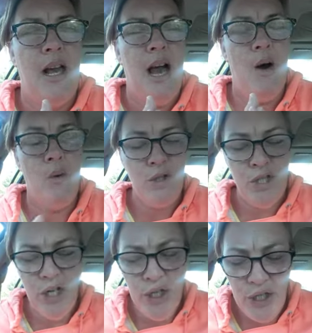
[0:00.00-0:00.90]
I want
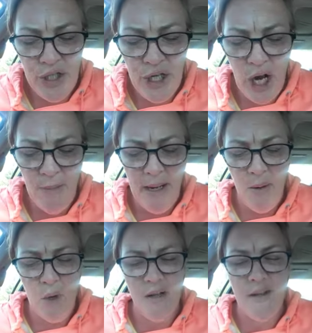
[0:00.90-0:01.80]
you to show me
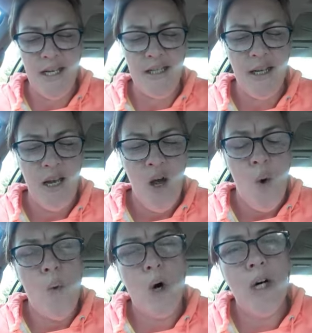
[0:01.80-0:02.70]
what these
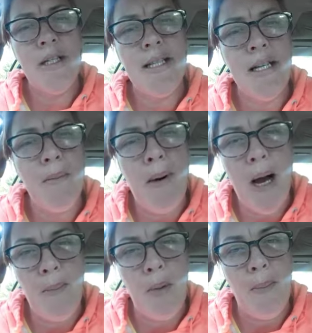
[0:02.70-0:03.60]
words in the
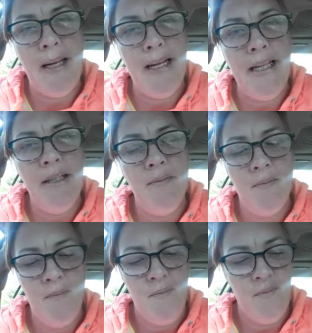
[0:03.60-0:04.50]
Bible mean.
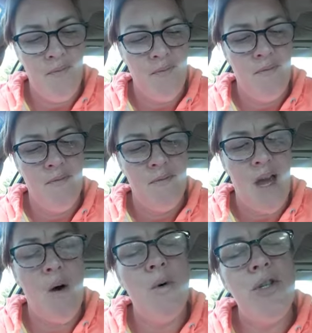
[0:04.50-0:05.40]

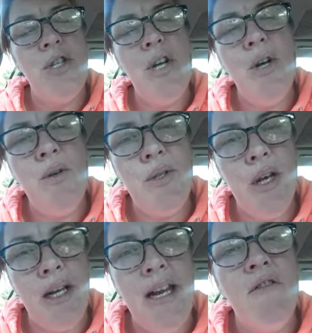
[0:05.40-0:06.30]
I want you
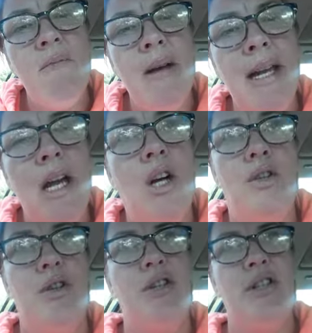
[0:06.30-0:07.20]
to give me
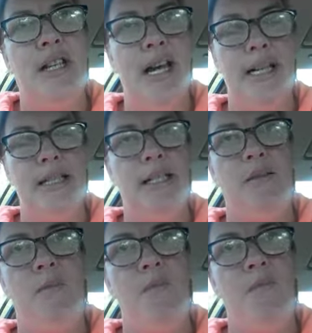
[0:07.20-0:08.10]

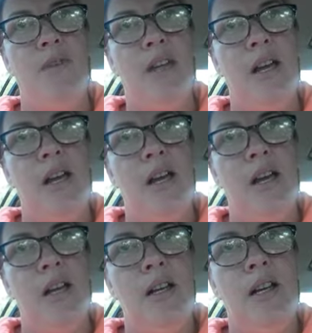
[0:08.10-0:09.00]
understanding,
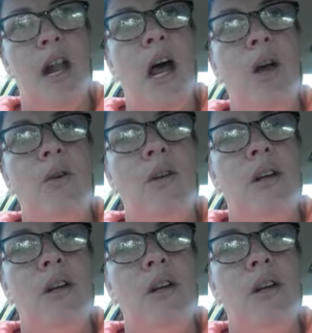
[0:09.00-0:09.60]
you know?